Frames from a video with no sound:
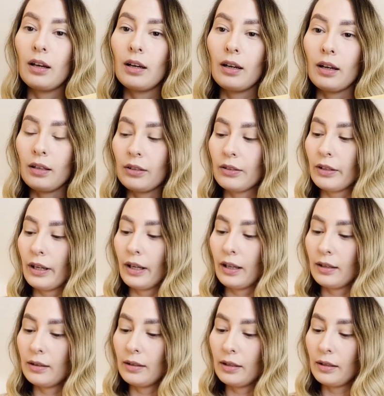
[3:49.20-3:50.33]
color,
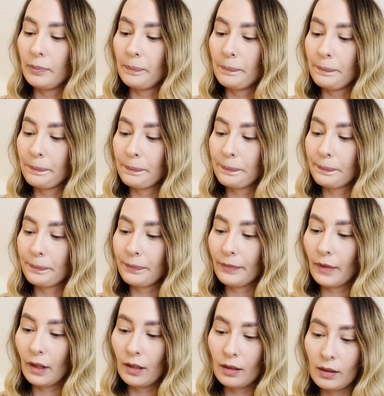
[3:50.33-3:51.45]
and
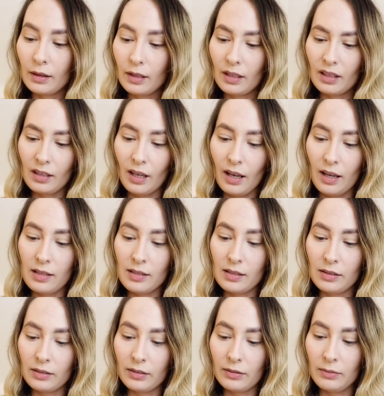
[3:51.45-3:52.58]
it has
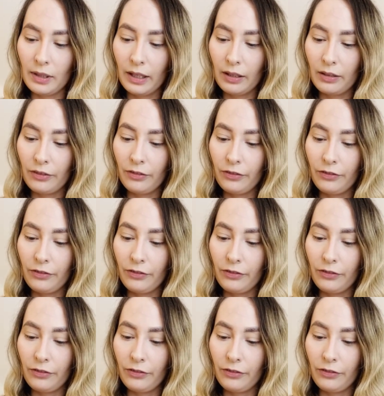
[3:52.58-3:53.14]
a like